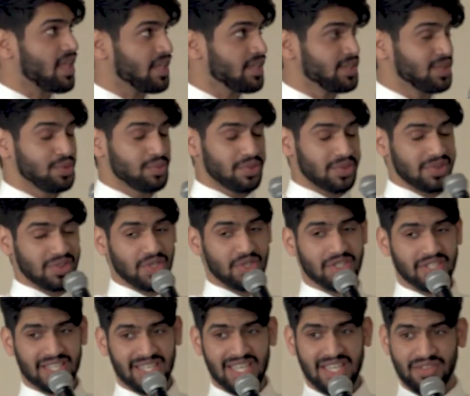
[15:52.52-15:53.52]
you will
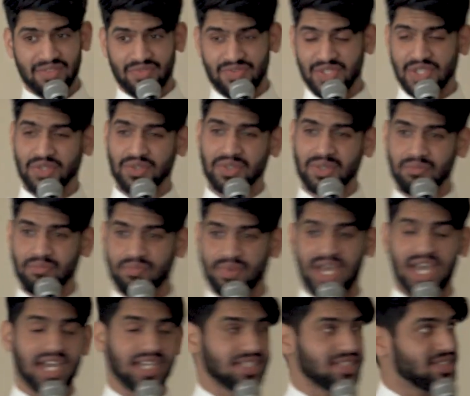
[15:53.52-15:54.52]
look and feel the
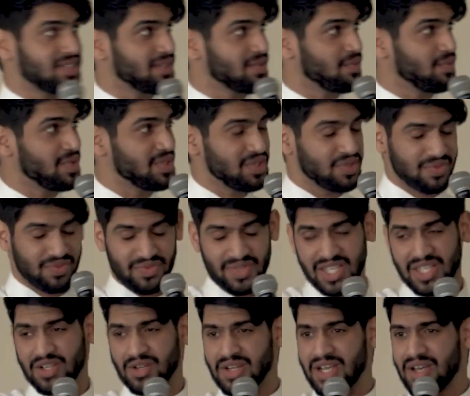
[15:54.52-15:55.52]
best when you
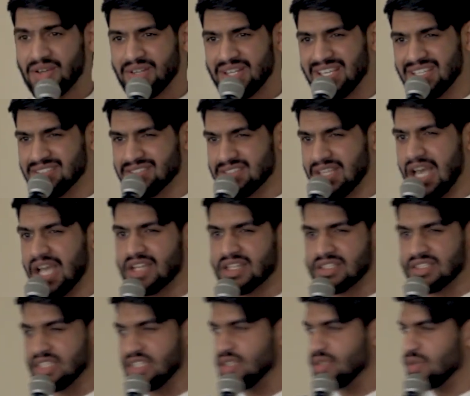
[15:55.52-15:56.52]
figure out
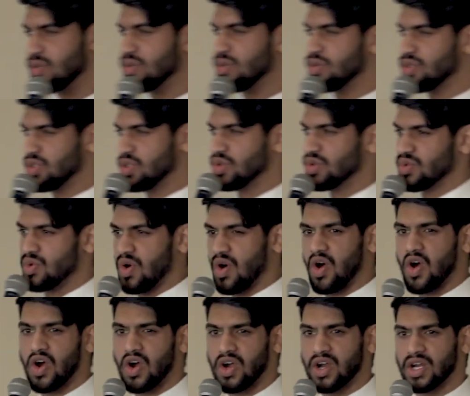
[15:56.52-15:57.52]
exactly who you
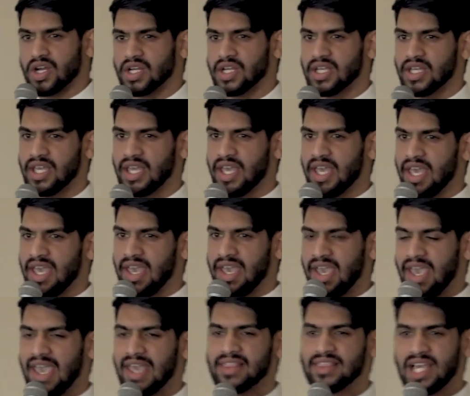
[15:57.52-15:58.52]
are.
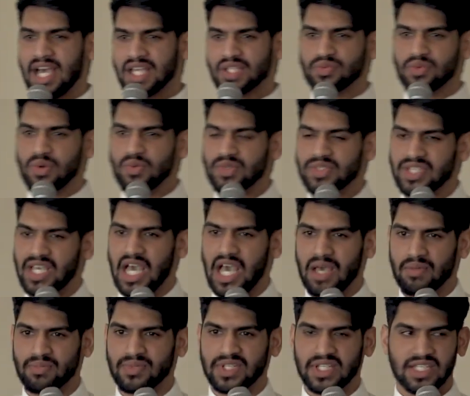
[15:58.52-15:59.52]
And that's what was
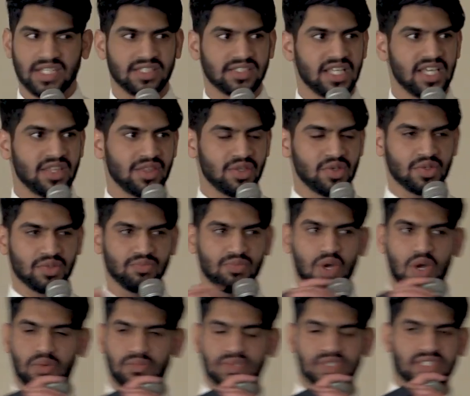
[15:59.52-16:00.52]
happening, because in those
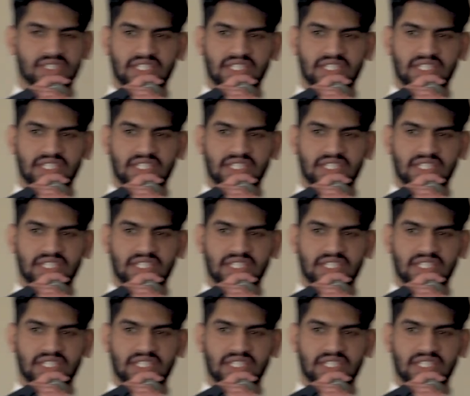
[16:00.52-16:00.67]
moments,